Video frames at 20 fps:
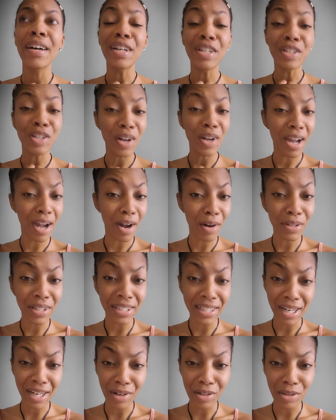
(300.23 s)
You're held
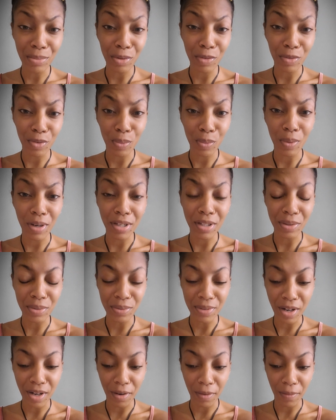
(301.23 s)
accountable for what you
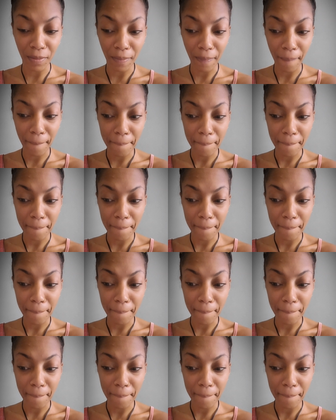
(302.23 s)
know.